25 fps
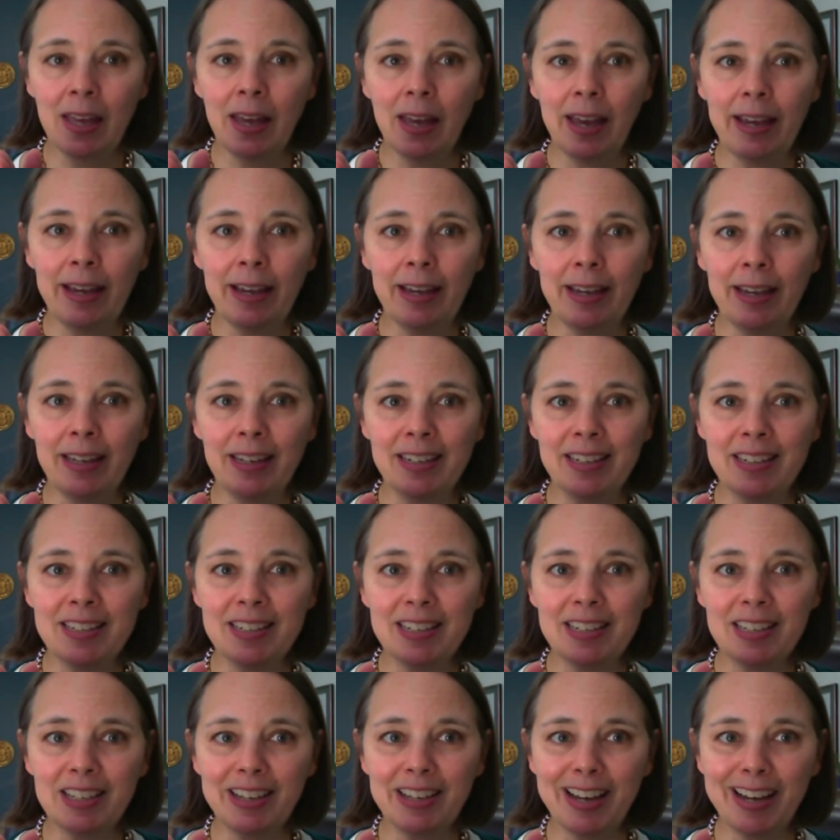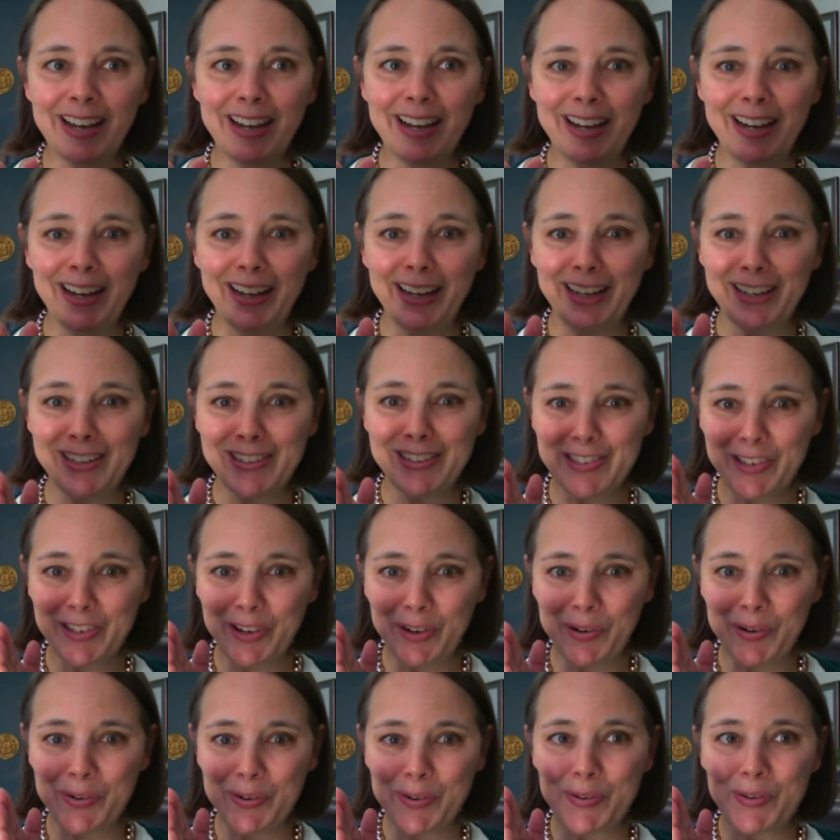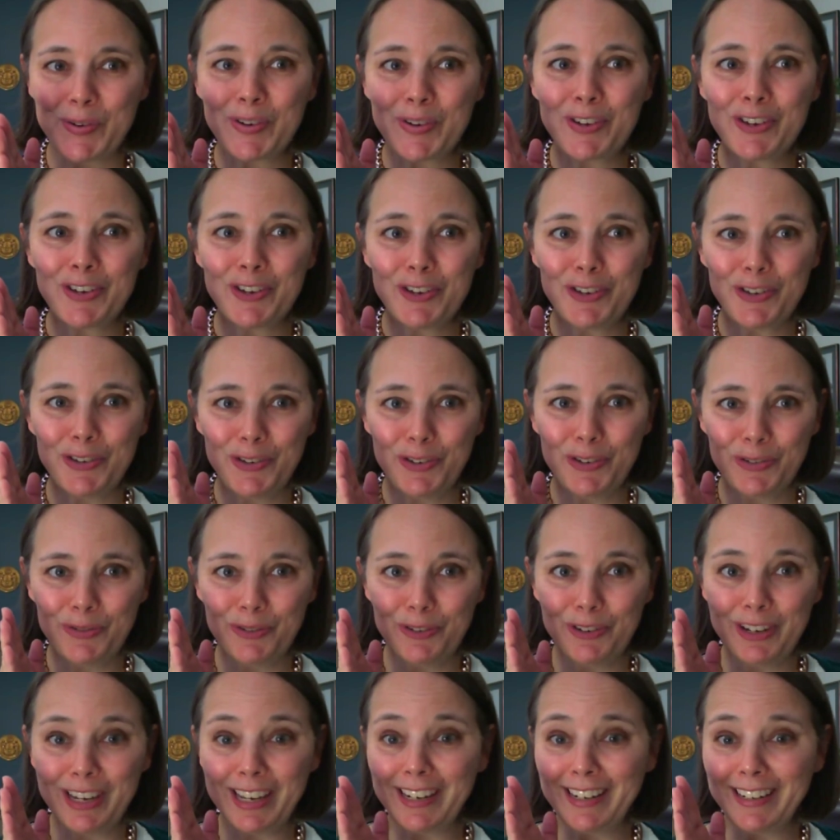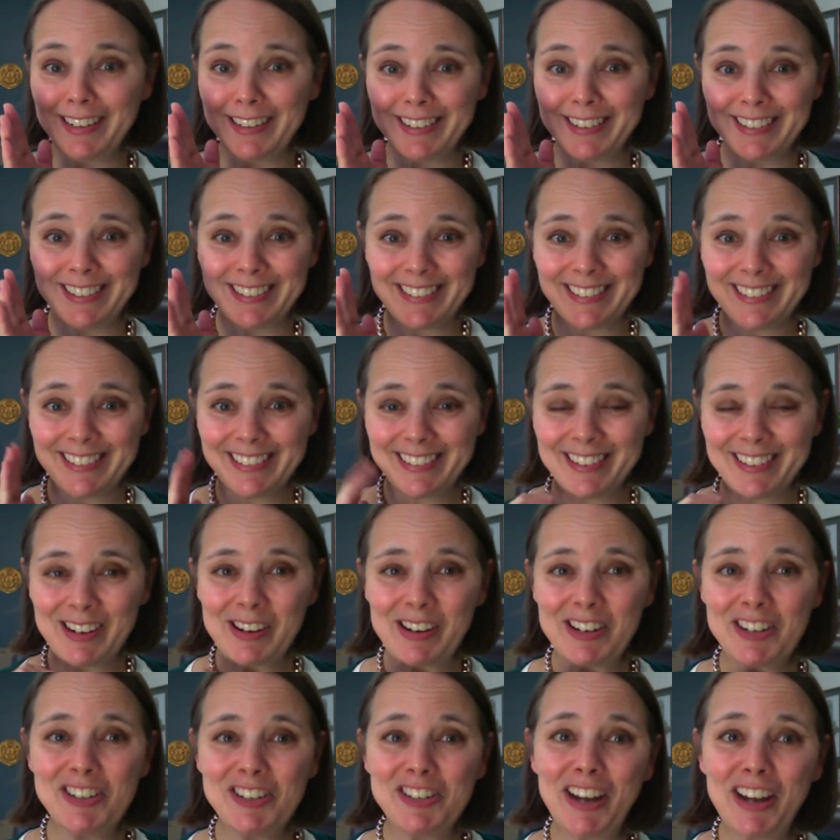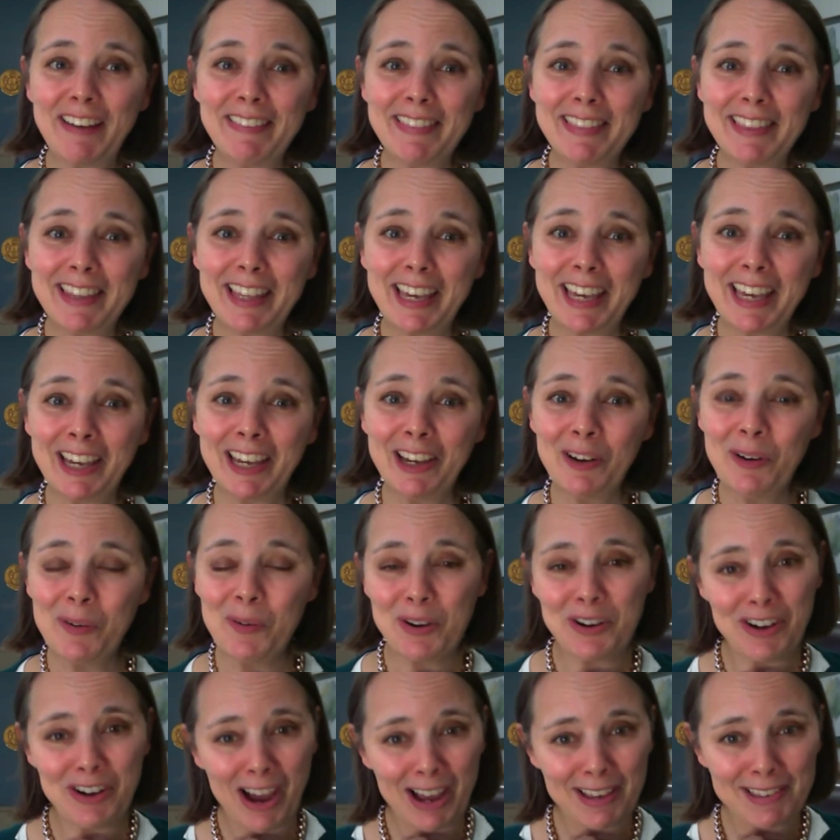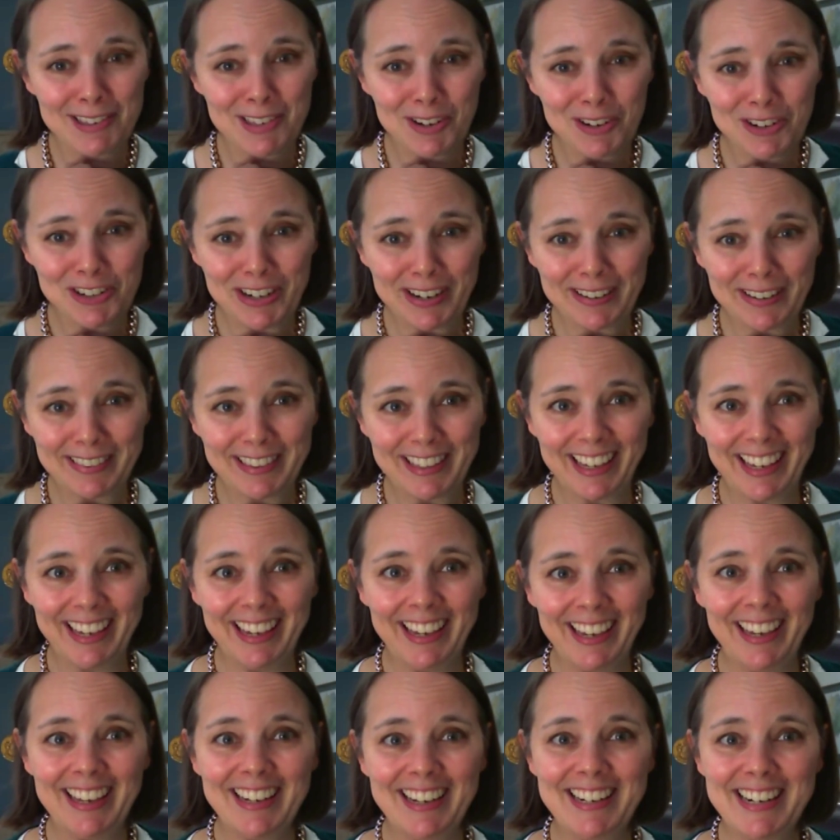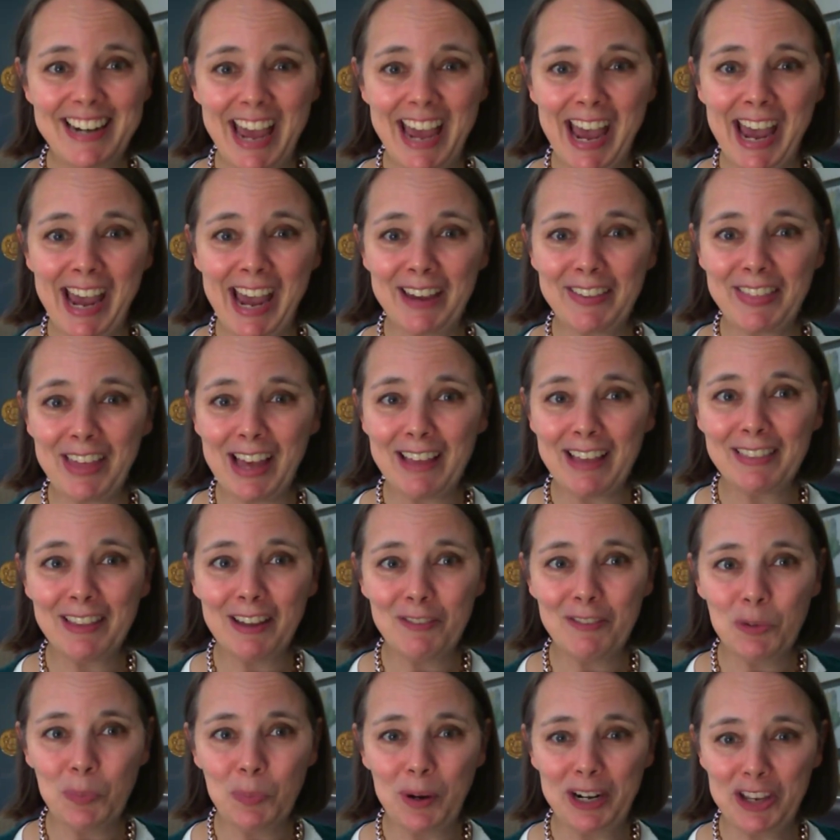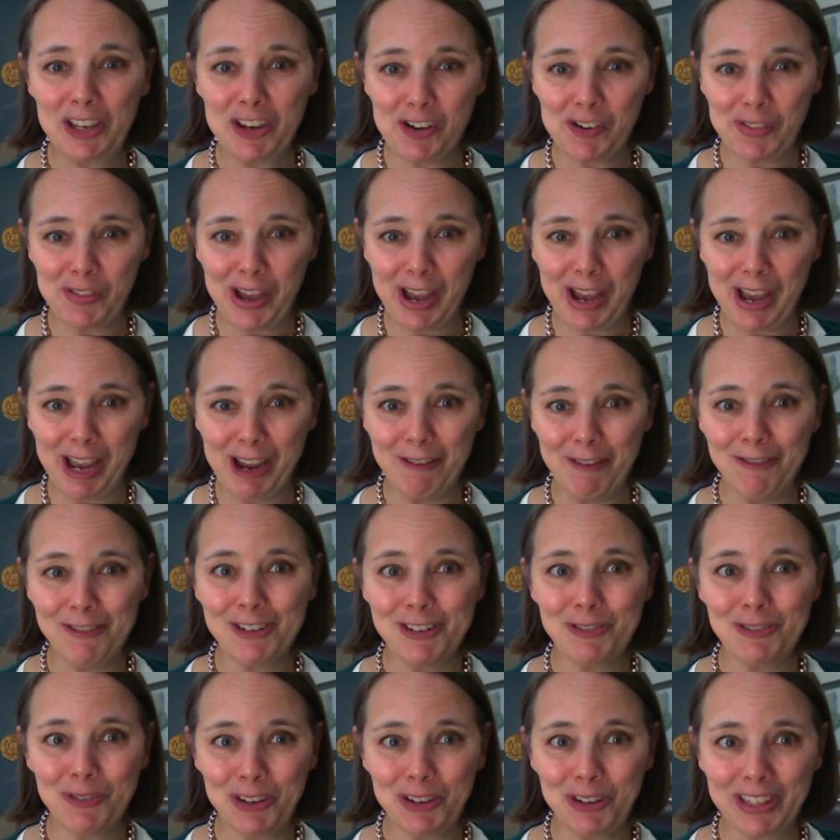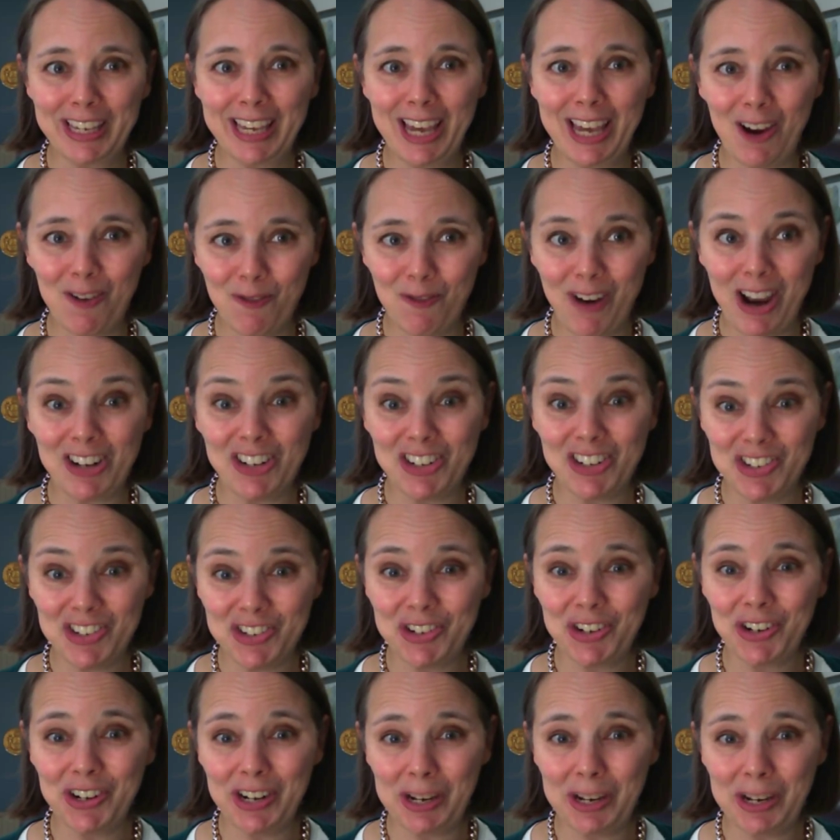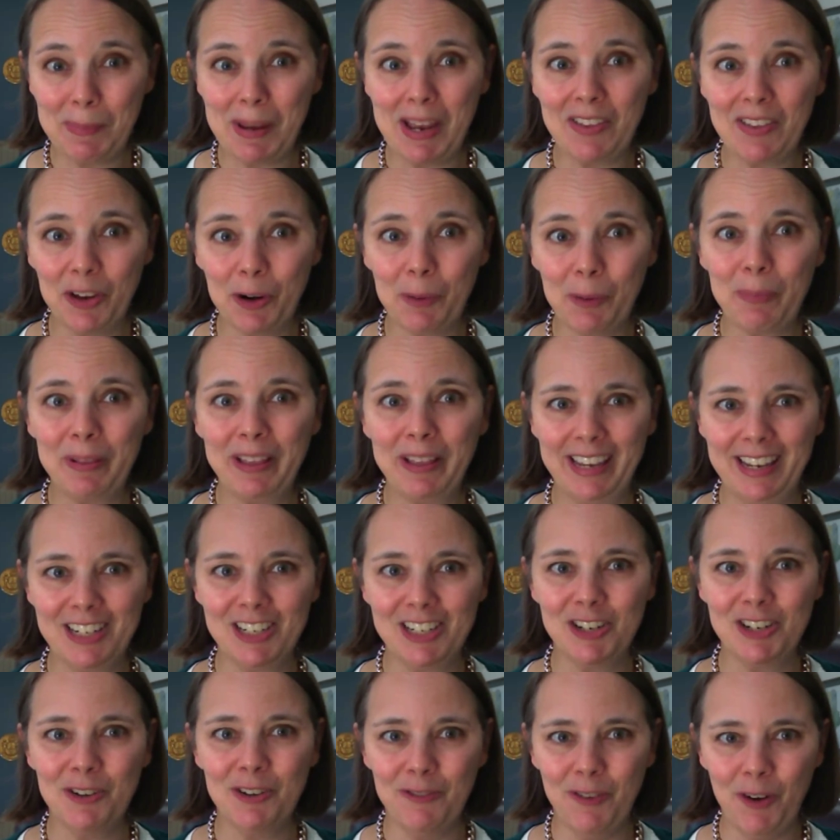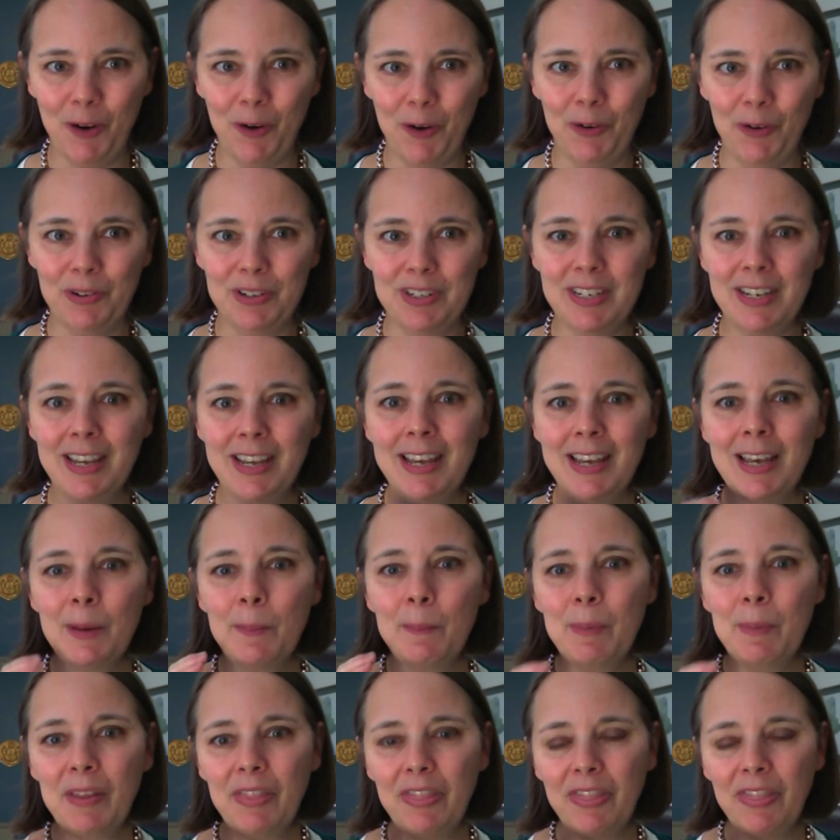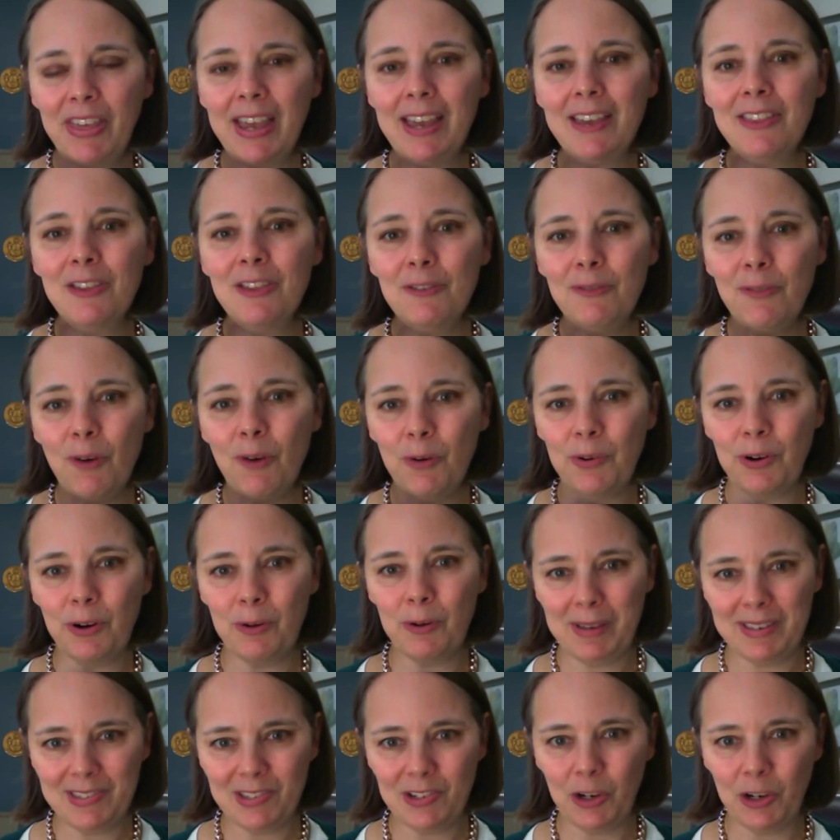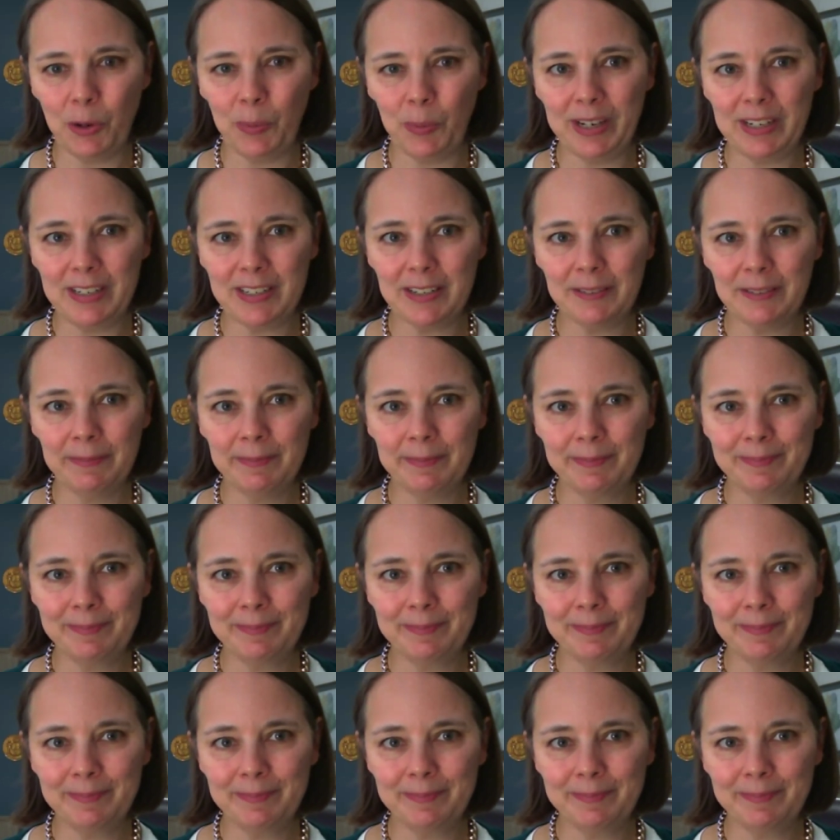And so you can gently or not so gently nag that loved one in your life to really get registered and make their plan to vote, but they, the voter, must do it.